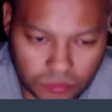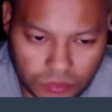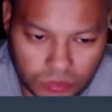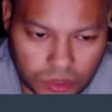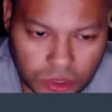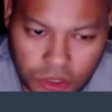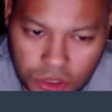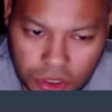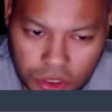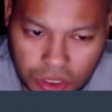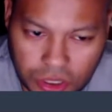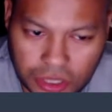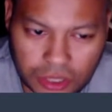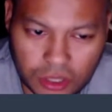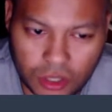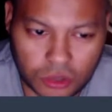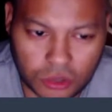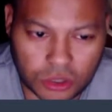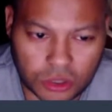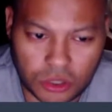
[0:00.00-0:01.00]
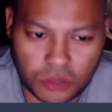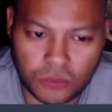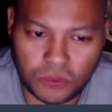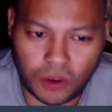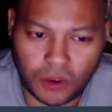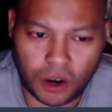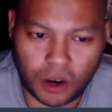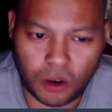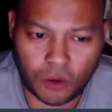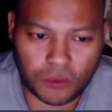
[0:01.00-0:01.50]
you shouldn't go too
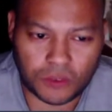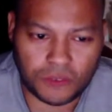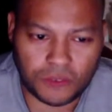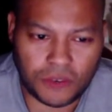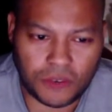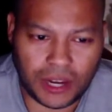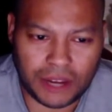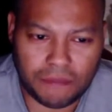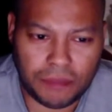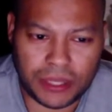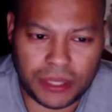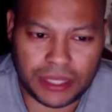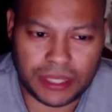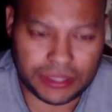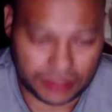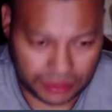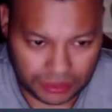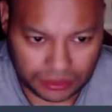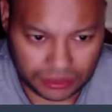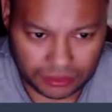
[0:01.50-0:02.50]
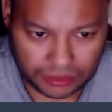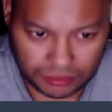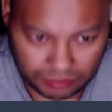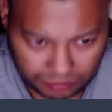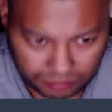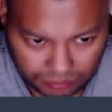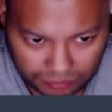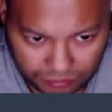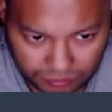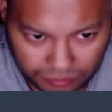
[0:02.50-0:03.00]
far over five pages
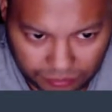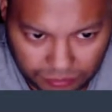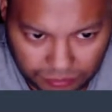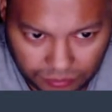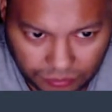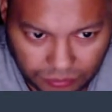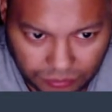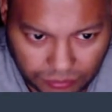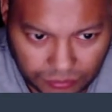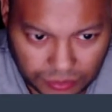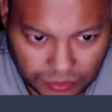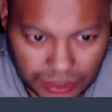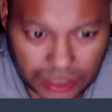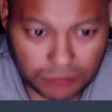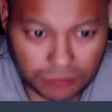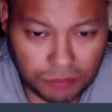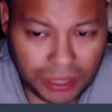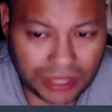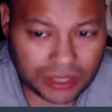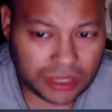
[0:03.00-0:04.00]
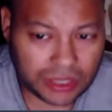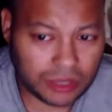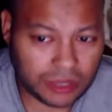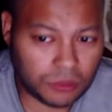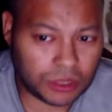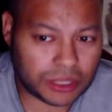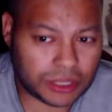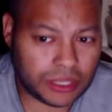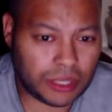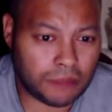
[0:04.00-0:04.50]
especially
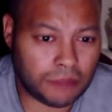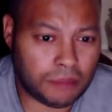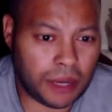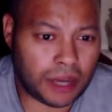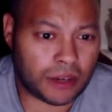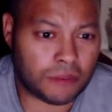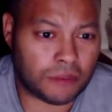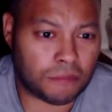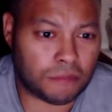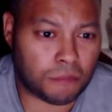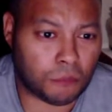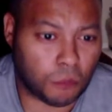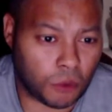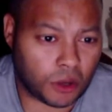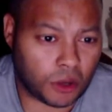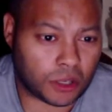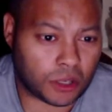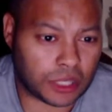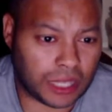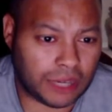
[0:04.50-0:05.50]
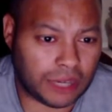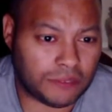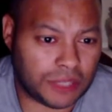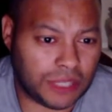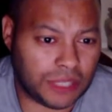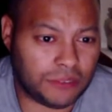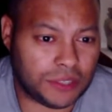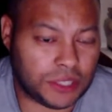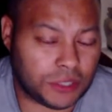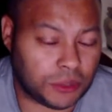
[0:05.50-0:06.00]
with the amount of work I've
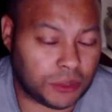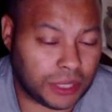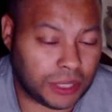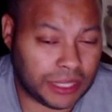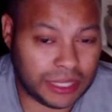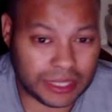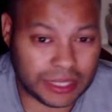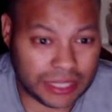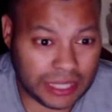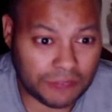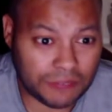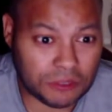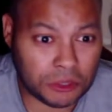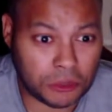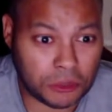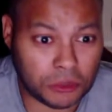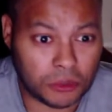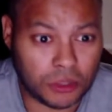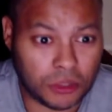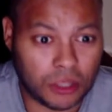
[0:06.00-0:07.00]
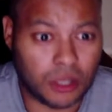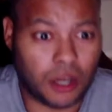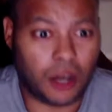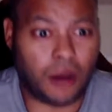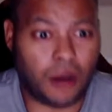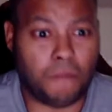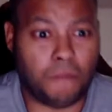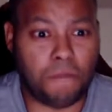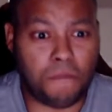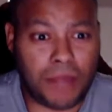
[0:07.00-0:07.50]
given you. I didn't give you
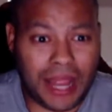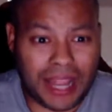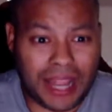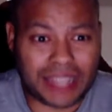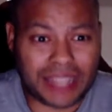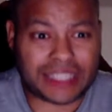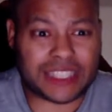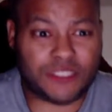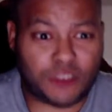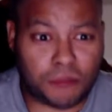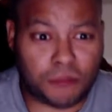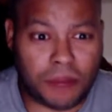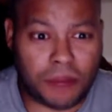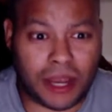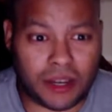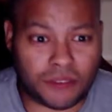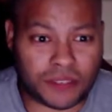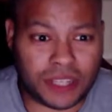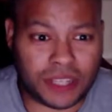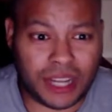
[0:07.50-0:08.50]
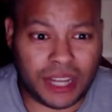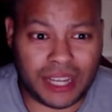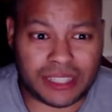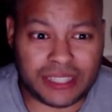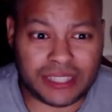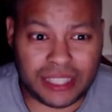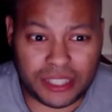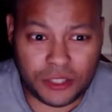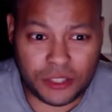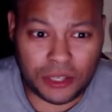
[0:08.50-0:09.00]
a massive amount of
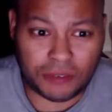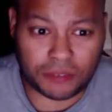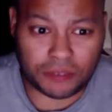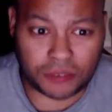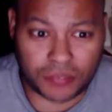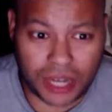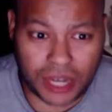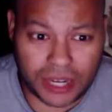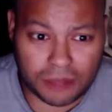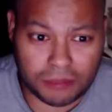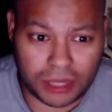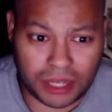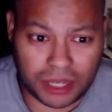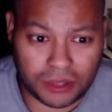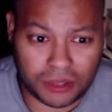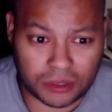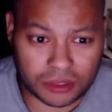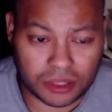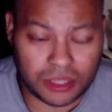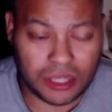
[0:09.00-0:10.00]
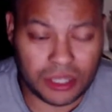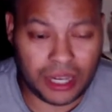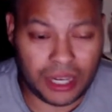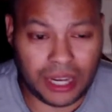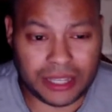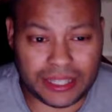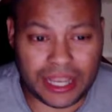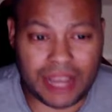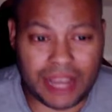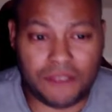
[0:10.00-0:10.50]
content you have to write about.
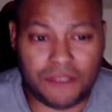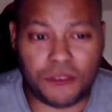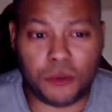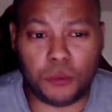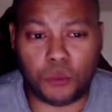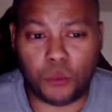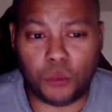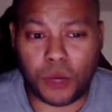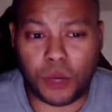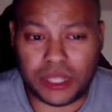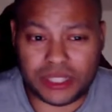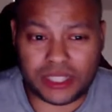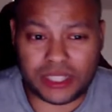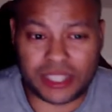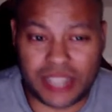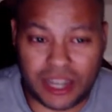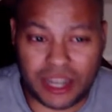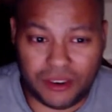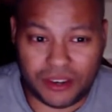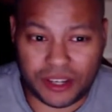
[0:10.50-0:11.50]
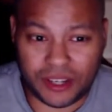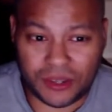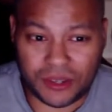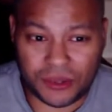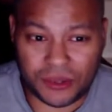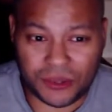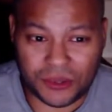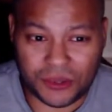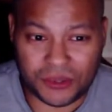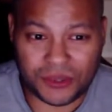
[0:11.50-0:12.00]
I gave you one
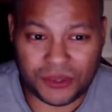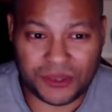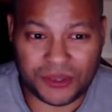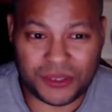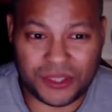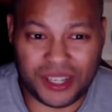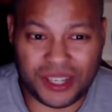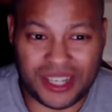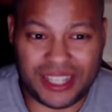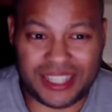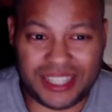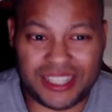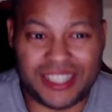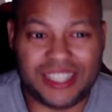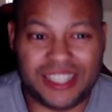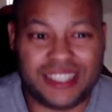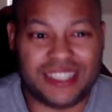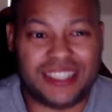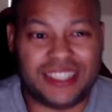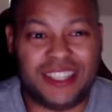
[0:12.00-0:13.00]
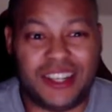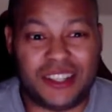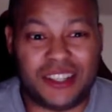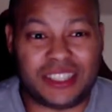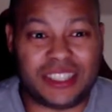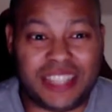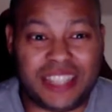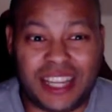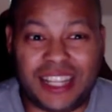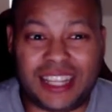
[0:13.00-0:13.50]
scenario, right? So
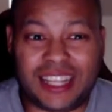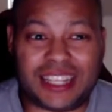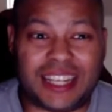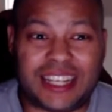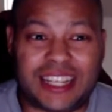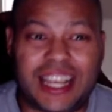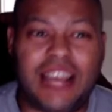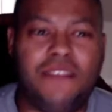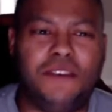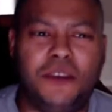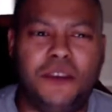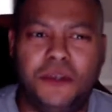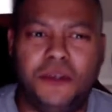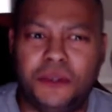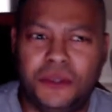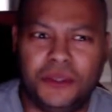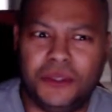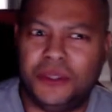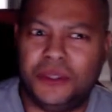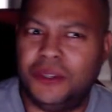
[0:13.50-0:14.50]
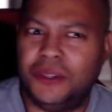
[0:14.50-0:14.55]
it's not like I gave you